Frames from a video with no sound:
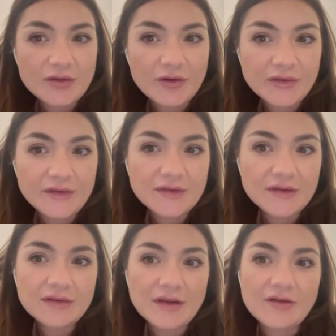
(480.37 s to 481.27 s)

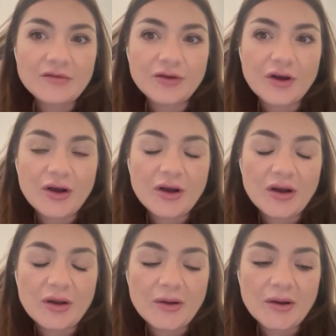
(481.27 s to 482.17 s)
universities have
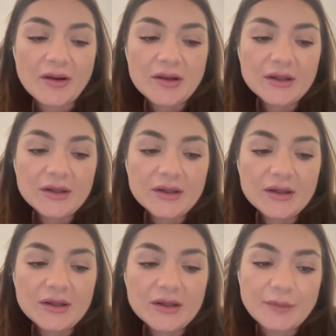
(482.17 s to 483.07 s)

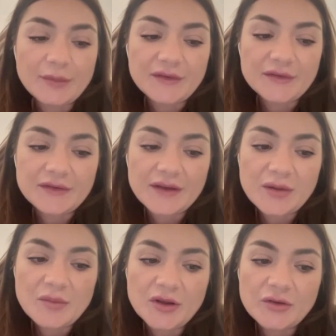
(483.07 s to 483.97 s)
the same
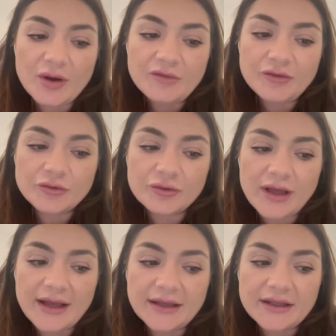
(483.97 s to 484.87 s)
system. You have to do
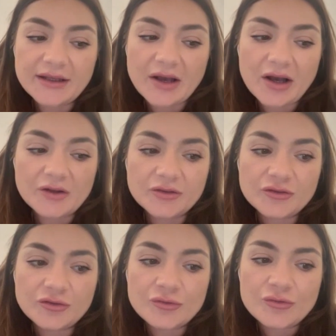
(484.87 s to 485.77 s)
like
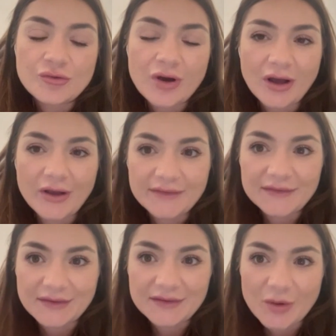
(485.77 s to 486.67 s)
two
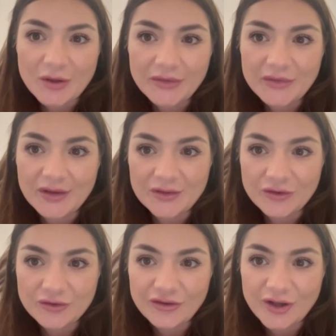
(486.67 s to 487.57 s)
6 months
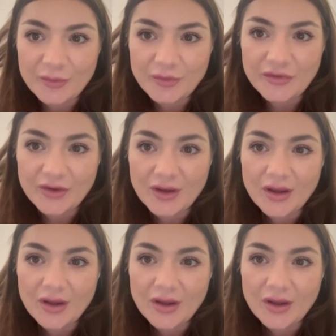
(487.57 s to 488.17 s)
internships